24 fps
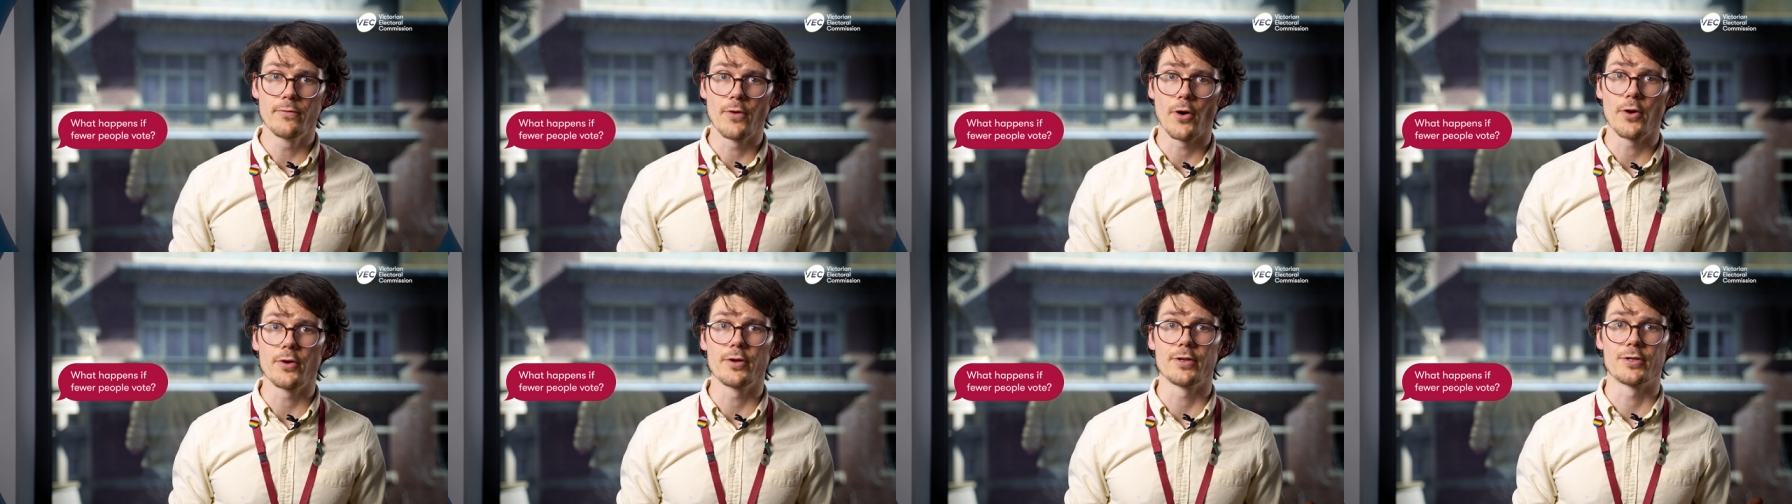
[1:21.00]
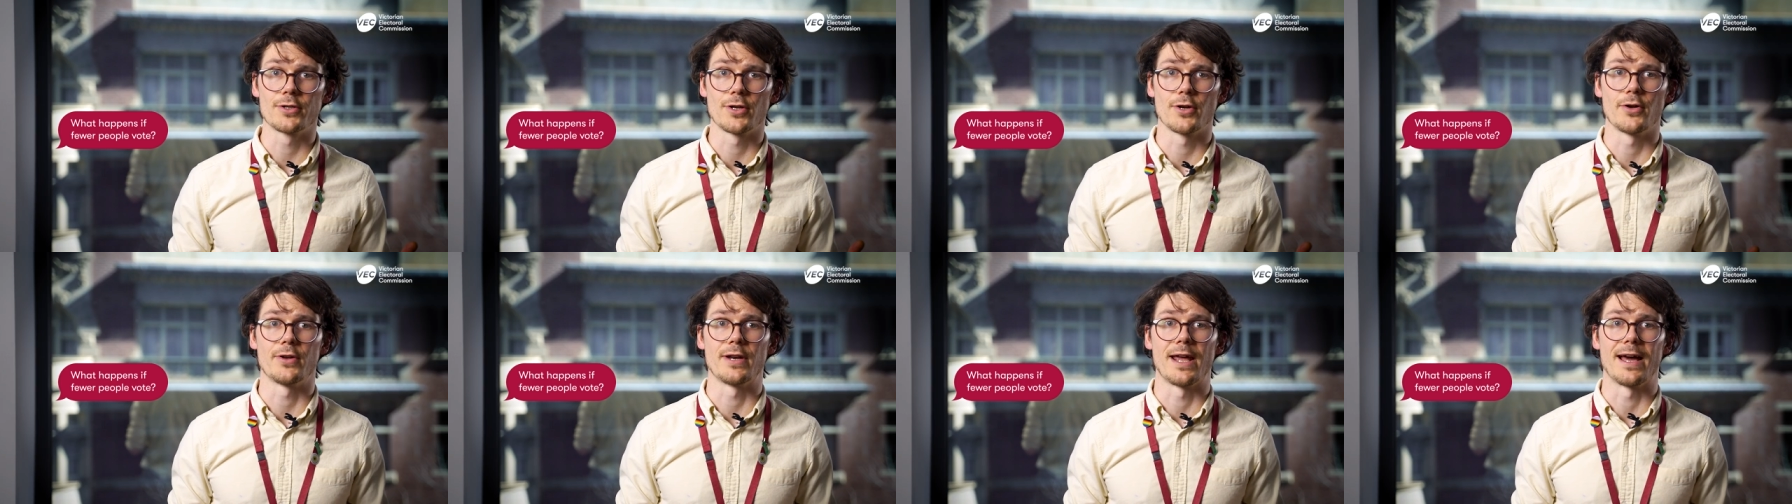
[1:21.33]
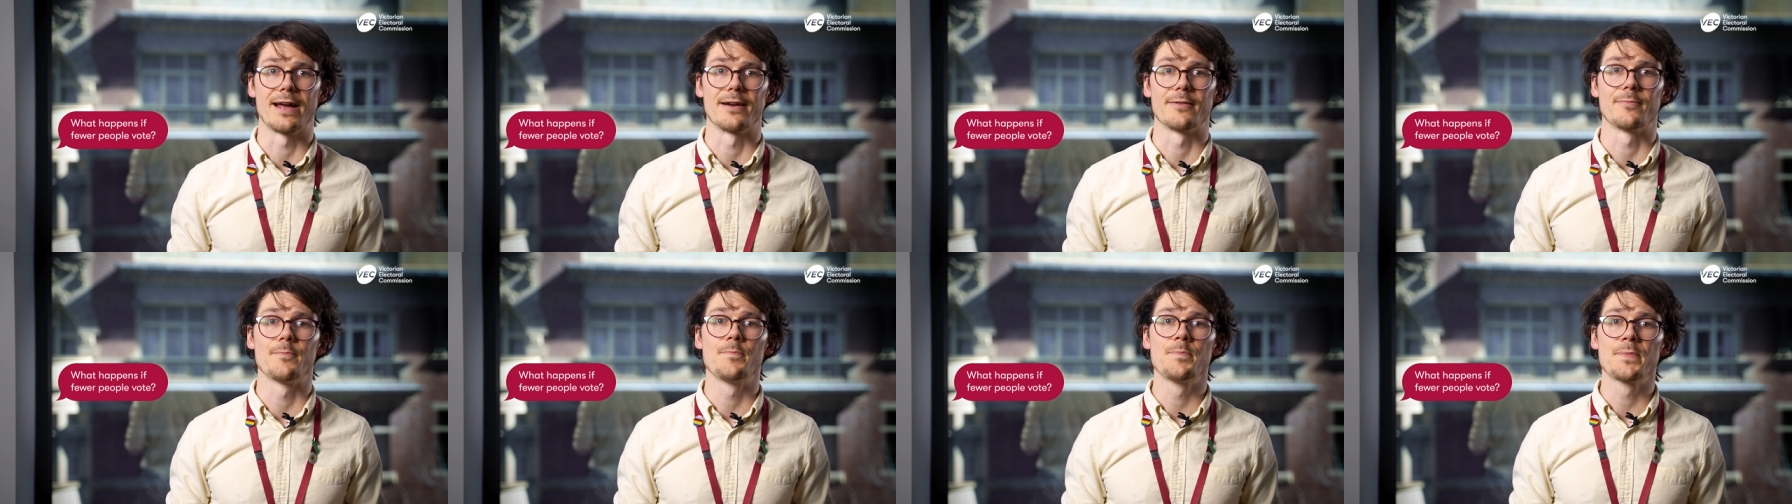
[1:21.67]
voter
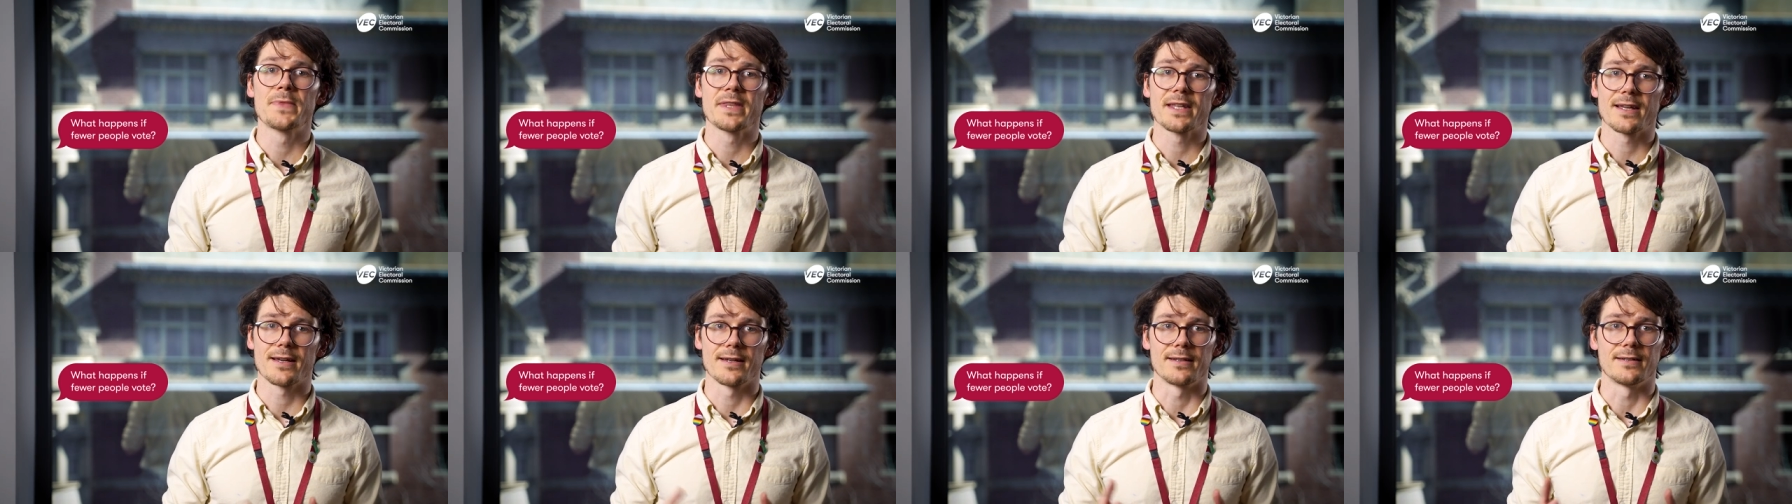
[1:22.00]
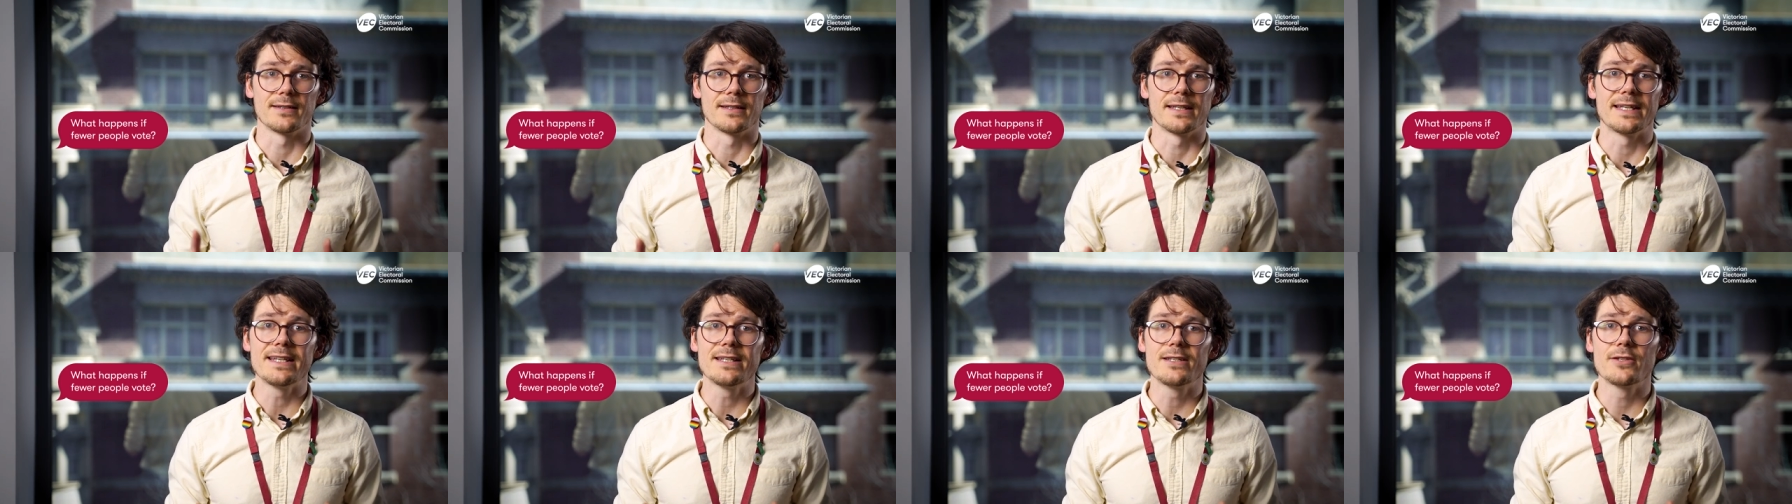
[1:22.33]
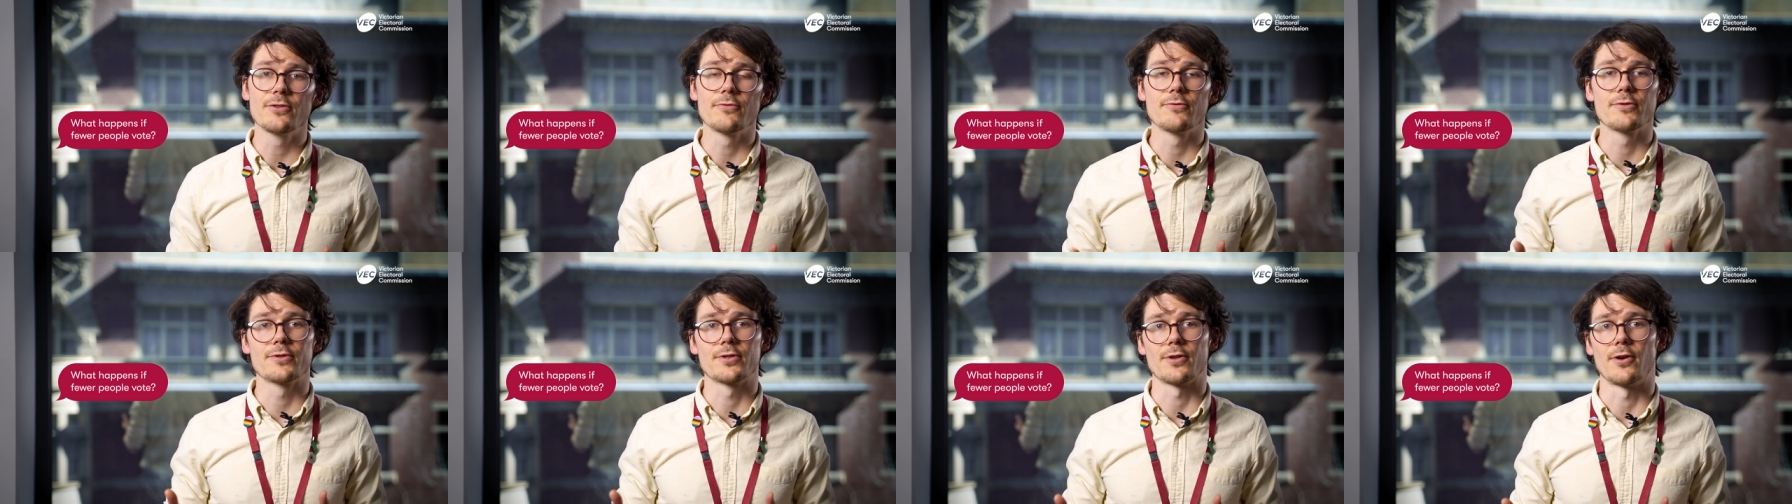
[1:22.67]
turnout can lead
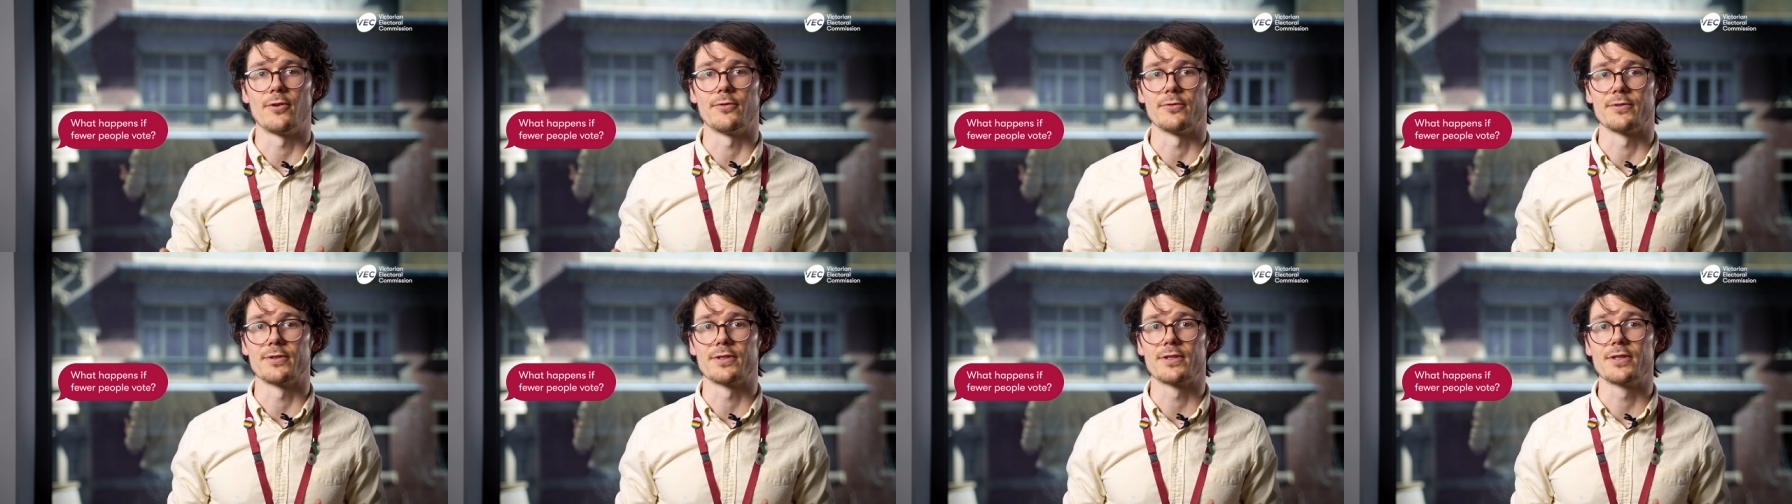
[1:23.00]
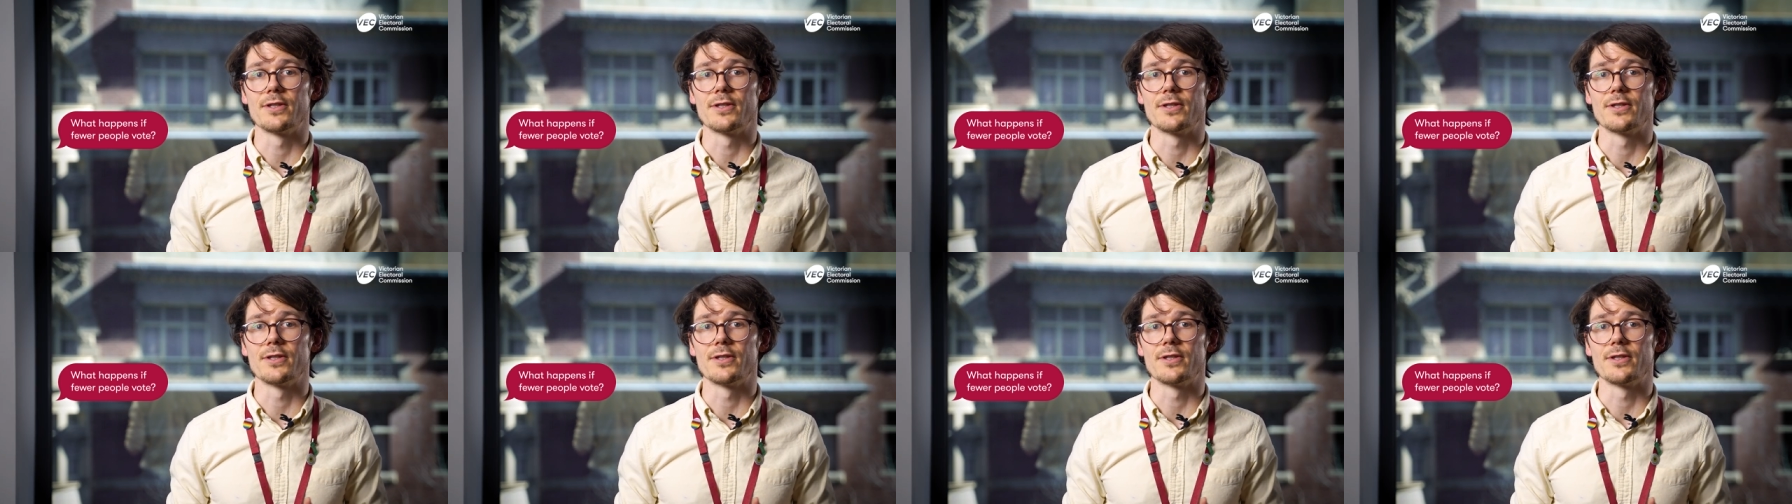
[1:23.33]
to results